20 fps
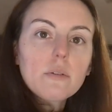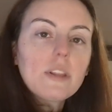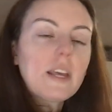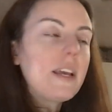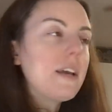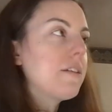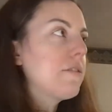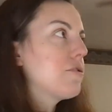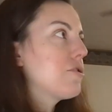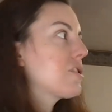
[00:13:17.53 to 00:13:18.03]

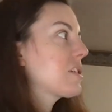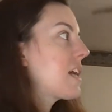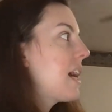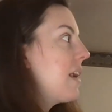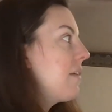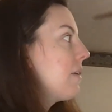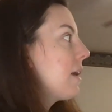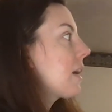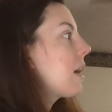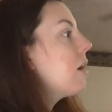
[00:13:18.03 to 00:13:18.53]
They're just kind
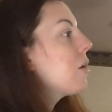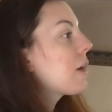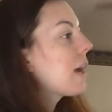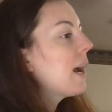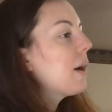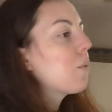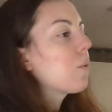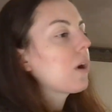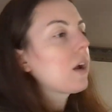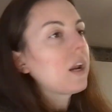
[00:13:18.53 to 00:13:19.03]
of like,
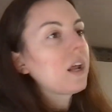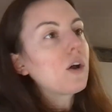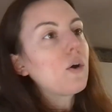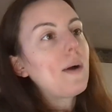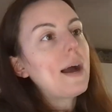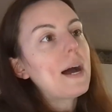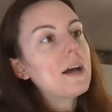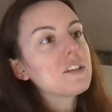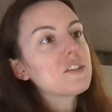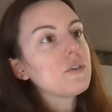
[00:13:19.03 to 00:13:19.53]
okay, we're gonna go
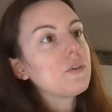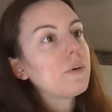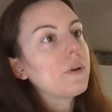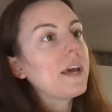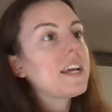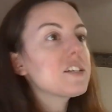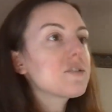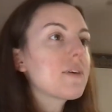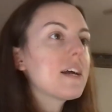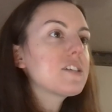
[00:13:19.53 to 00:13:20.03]
out to a
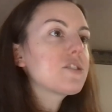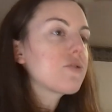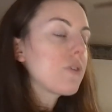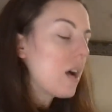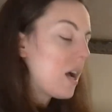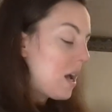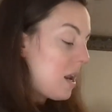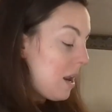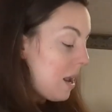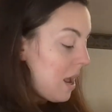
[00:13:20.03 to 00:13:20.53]
nice
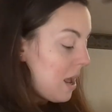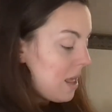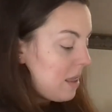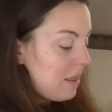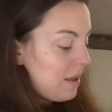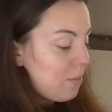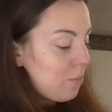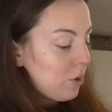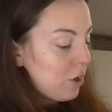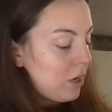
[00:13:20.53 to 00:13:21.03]
restaurant and
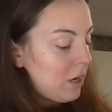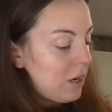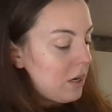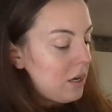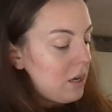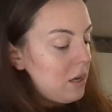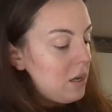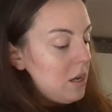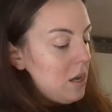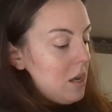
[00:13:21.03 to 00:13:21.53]
then we're
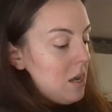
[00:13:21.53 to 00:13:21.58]
gonna,